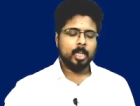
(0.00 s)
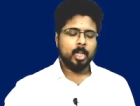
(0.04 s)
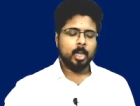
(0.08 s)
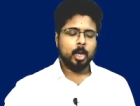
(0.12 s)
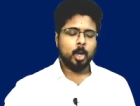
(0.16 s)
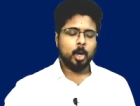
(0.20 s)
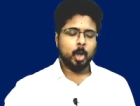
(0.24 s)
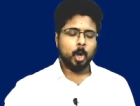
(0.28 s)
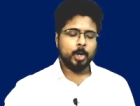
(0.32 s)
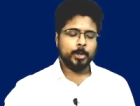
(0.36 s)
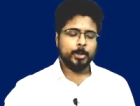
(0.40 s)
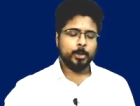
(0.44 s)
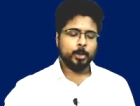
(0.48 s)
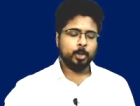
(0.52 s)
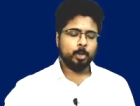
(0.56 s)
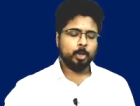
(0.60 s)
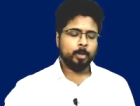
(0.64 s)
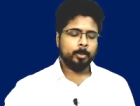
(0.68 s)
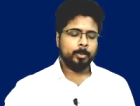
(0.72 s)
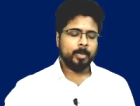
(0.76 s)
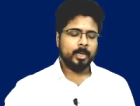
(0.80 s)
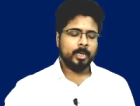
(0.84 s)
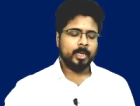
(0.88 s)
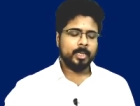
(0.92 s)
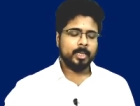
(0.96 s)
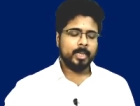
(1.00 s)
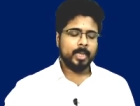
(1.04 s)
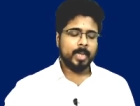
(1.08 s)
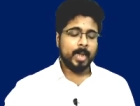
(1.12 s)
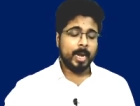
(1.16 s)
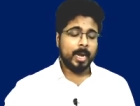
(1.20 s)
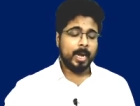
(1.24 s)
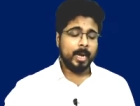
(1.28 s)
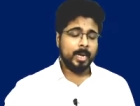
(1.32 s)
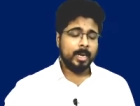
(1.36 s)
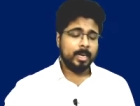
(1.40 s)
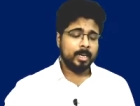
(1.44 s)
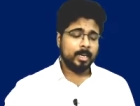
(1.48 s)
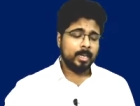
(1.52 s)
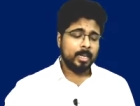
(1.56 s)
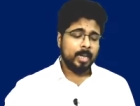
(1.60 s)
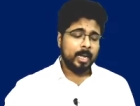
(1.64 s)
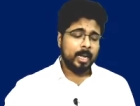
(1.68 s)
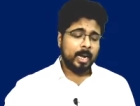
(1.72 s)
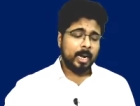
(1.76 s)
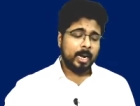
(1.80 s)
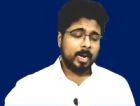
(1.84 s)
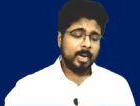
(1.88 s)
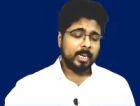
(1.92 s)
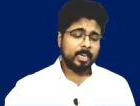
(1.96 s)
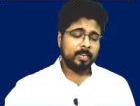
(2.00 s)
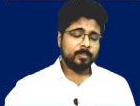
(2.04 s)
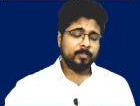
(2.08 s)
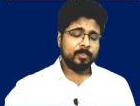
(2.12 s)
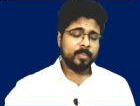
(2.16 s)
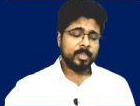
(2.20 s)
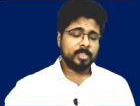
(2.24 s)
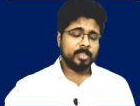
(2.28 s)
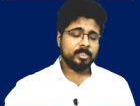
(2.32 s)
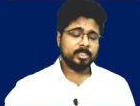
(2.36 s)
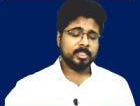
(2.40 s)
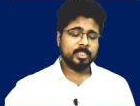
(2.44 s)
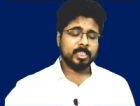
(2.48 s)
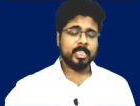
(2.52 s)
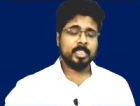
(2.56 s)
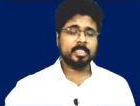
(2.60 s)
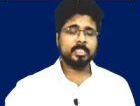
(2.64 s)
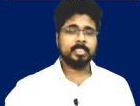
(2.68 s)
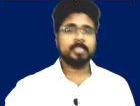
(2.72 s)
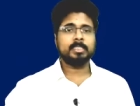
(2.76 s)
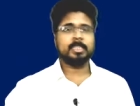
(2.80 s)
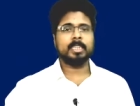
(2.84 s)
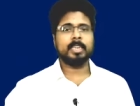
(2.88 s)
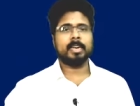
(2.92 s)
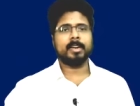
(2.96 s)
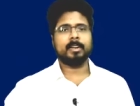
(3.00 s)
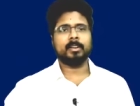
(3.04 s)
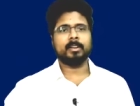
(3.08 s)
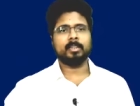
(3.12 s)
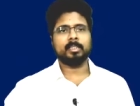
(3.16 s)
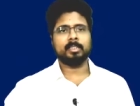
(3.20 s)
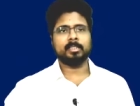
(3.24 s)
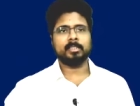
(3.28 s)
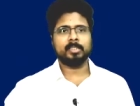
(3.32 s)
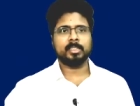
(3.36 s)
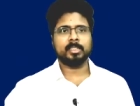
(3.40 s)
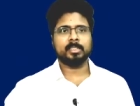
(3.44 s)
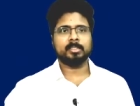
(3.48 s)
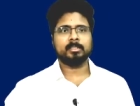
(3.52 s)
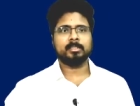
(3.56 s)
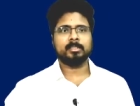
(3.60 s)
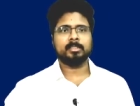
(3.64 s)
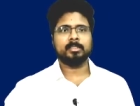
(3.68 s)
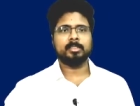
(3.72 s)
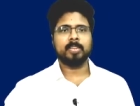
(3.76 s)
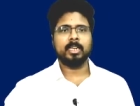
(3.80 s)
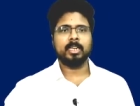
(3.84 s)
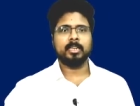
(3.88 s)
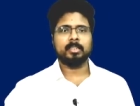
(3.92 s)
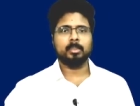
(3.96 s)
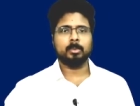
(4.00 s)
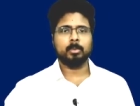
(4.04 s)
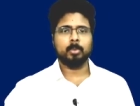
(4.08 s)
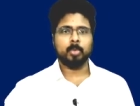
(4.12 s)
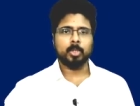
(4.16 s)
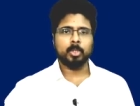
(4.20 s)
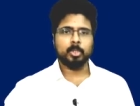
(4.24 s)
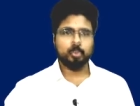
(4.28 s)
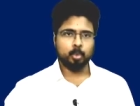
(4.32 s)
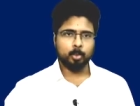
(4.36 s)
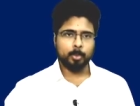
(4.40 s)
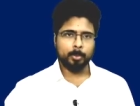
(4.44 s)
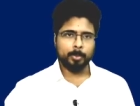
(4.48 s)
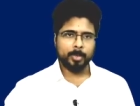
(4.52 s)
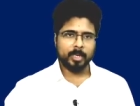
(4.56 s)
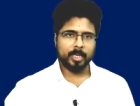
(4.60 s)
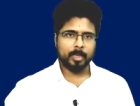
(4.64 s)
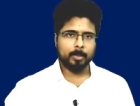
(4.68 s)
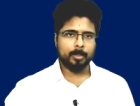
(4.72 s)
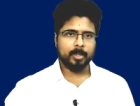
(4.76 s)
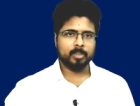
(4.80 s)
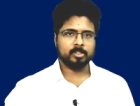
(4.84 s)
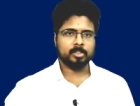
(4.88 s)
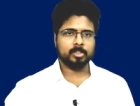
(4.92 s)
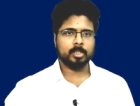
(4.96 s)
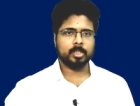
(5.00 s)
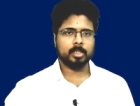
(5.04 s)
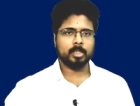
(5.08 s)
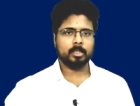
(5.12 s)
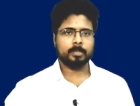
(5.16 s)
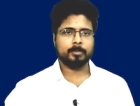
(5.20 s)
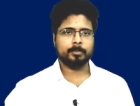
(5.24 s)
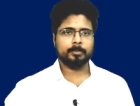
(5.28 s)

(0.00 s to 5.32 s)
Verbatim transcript: long durability and ultra fast charging characteristics. That is about the supercapacitor.